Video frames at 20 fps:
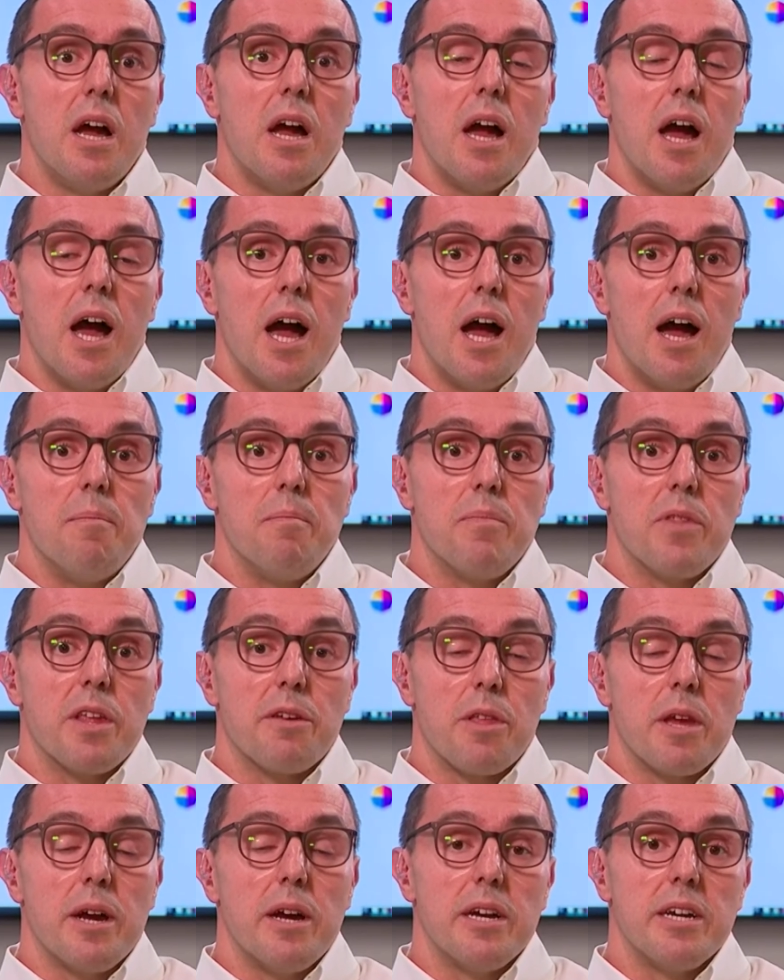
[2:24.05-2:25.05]

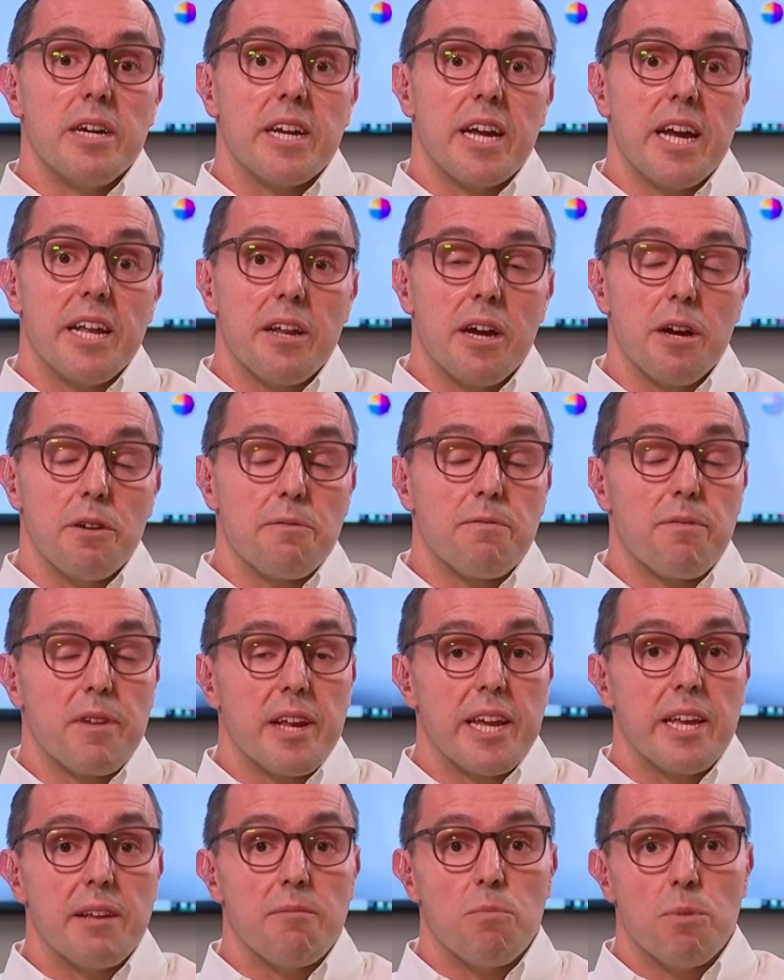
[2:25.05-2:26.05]
And
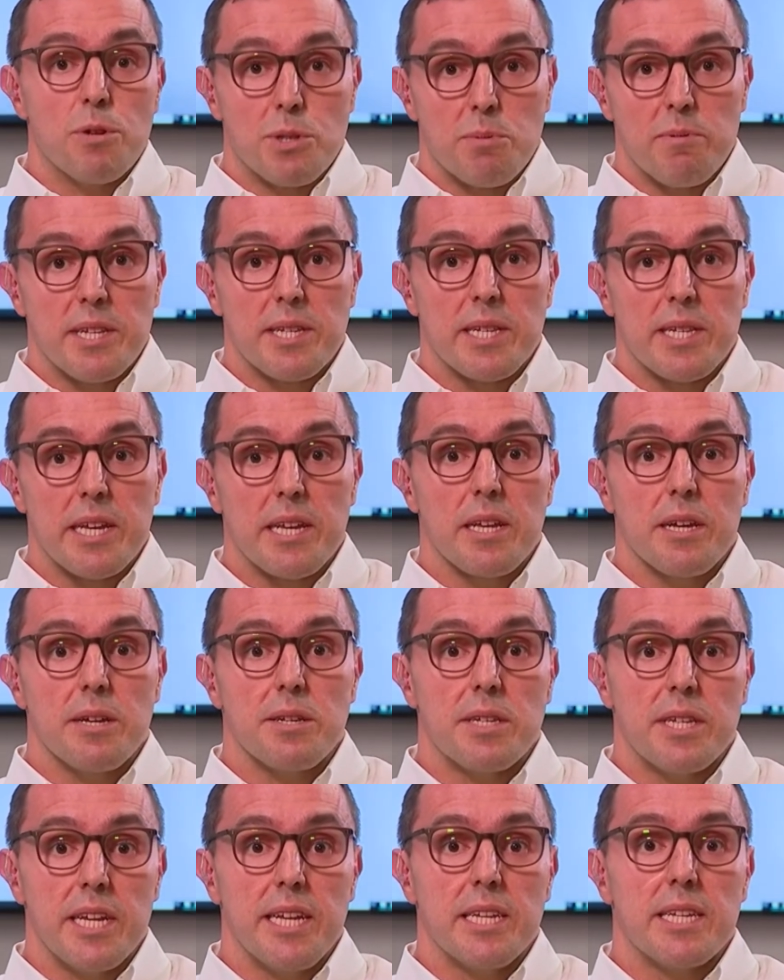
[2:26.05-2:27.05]
hopefully once we see those
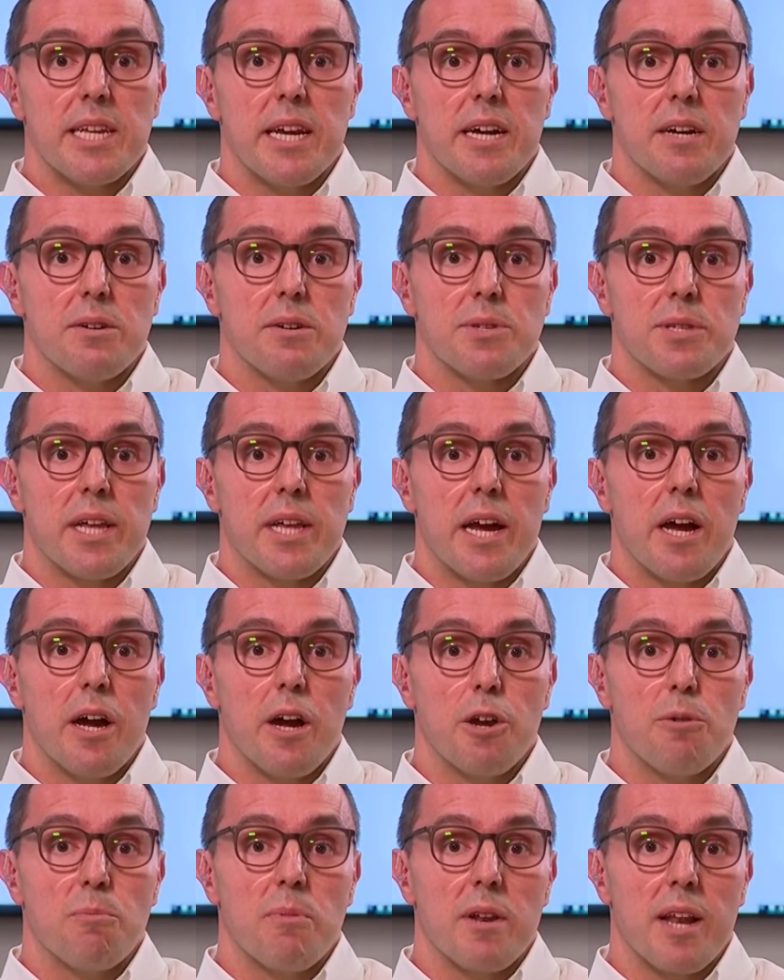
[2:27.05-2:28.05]
details, that
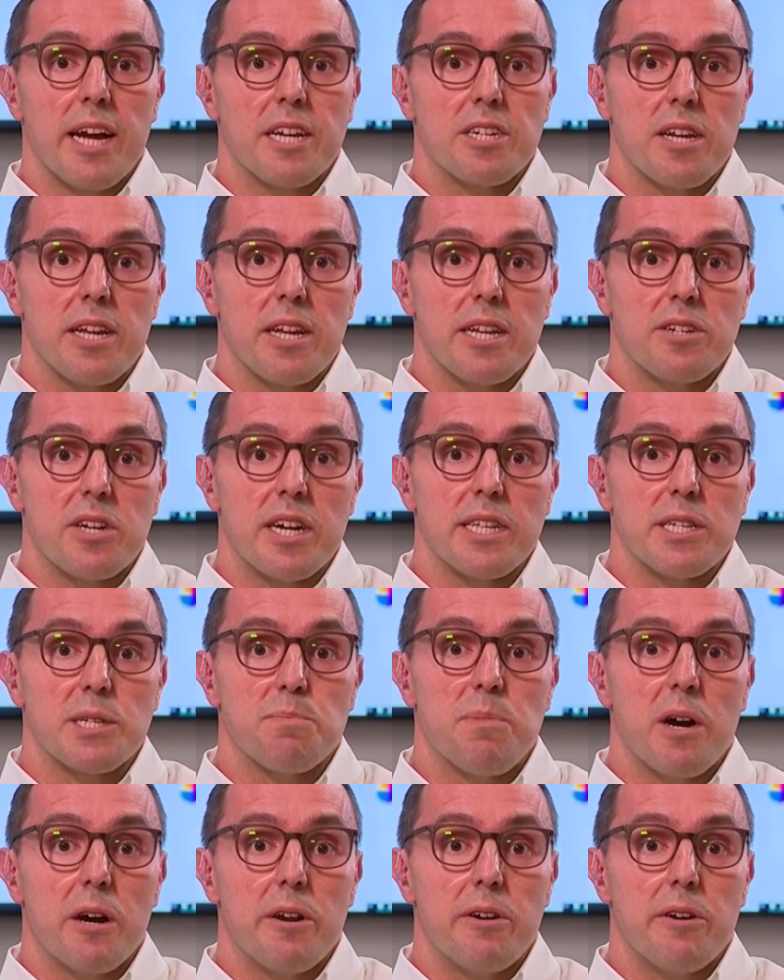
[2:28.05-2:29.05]
hope will actually
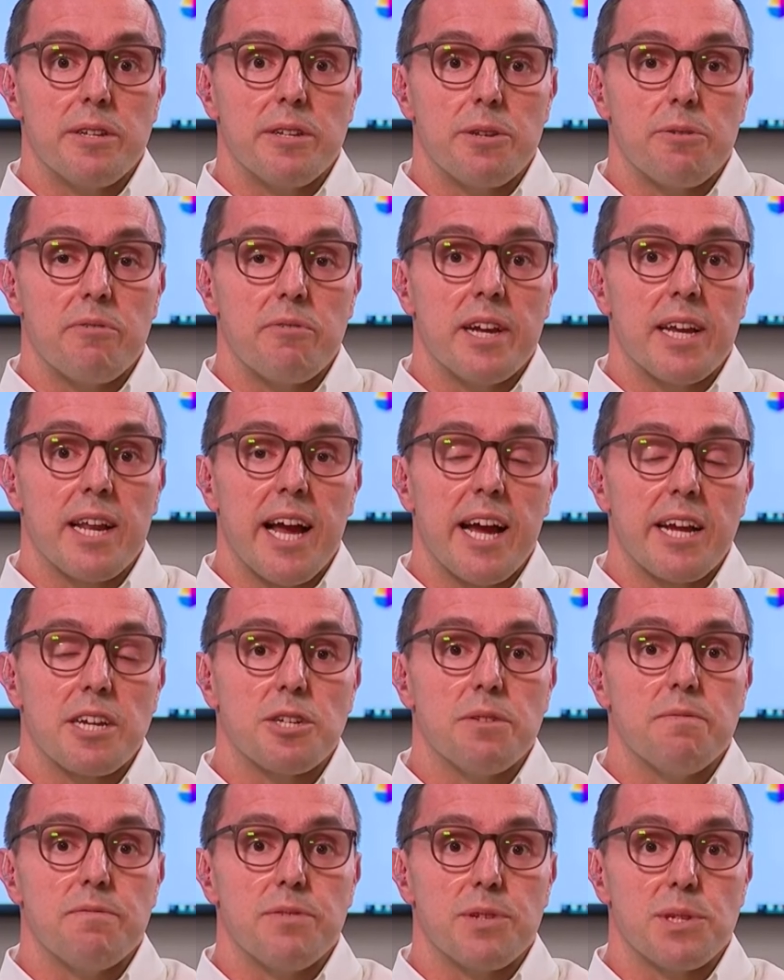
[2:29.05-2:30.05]
transpire into real
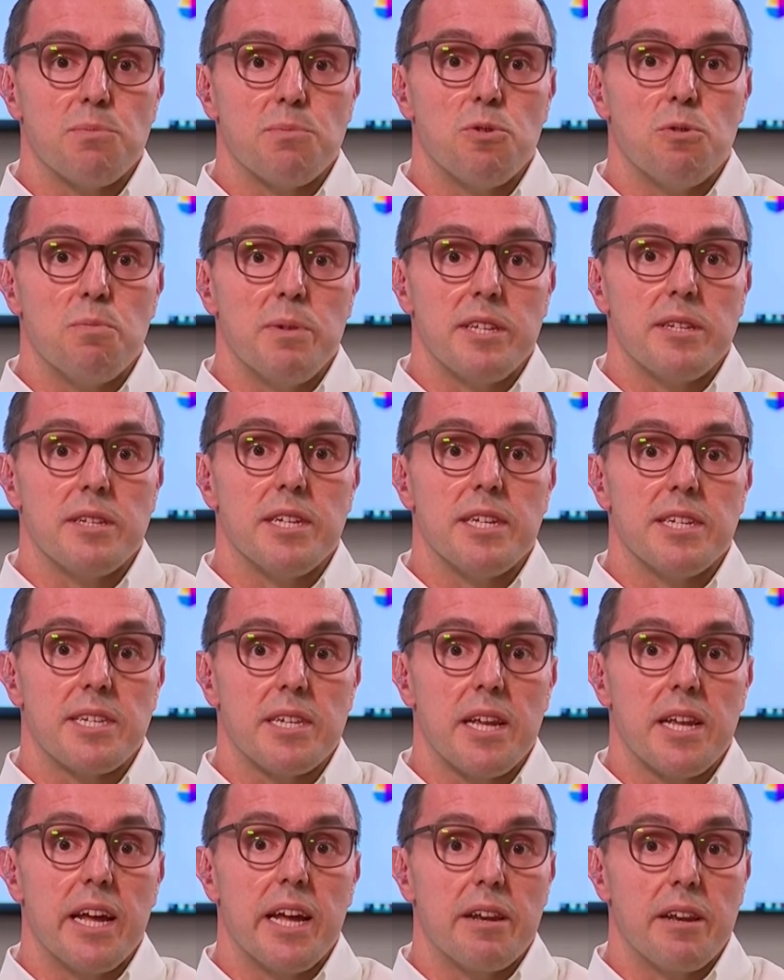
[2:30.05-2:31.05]
action for small business
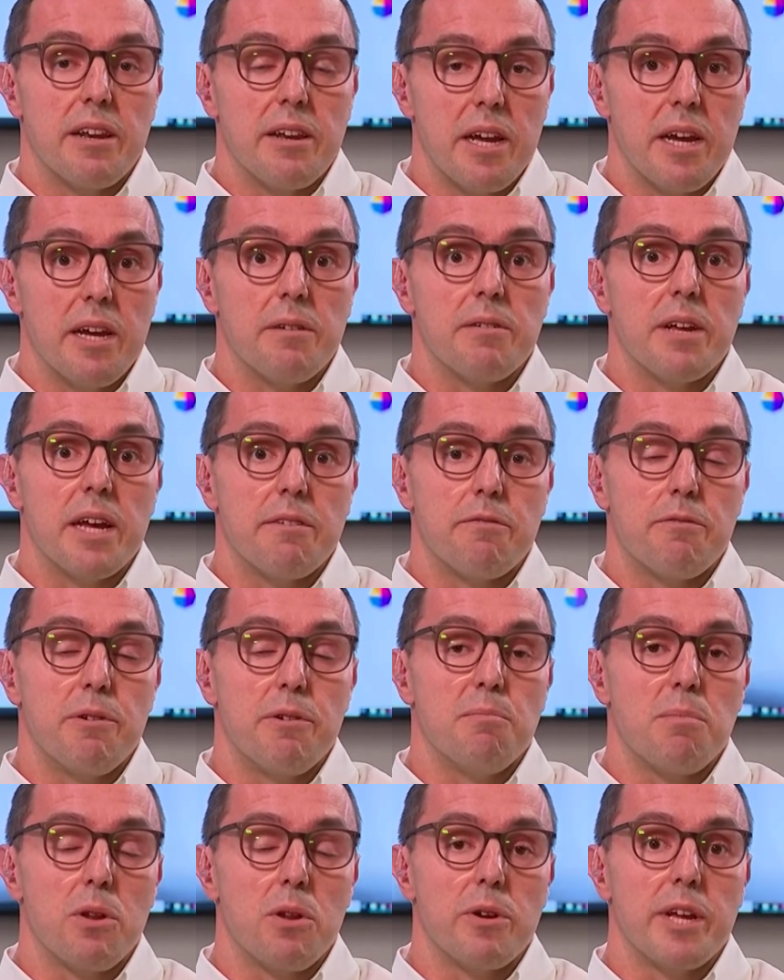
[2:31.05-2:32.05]
and for
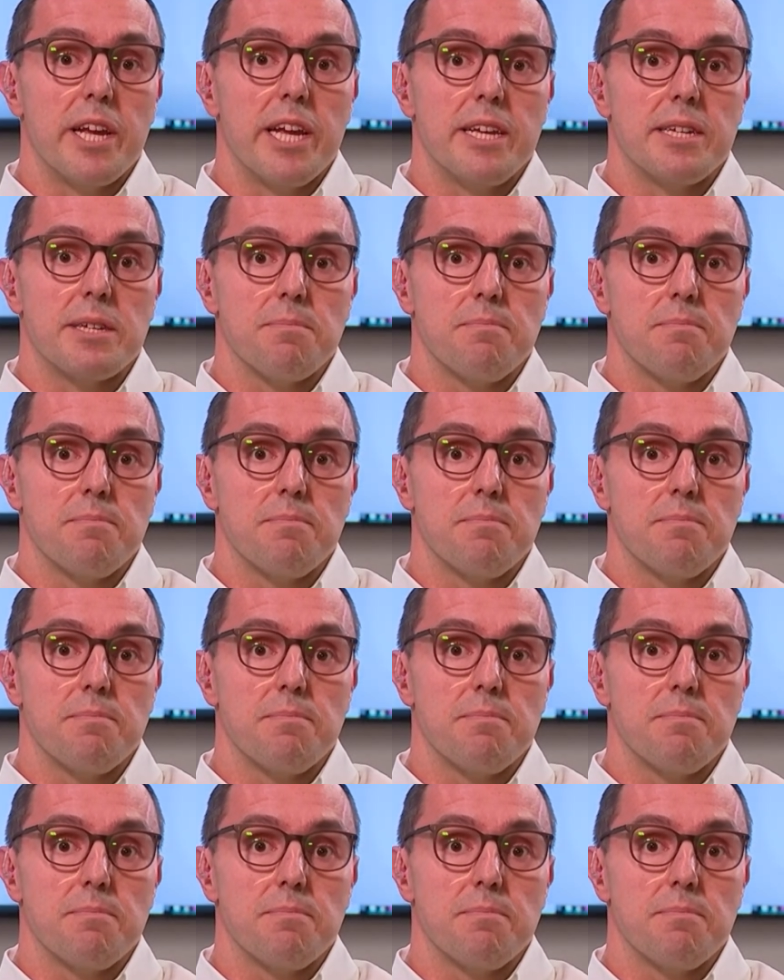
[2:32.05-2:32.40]
employees.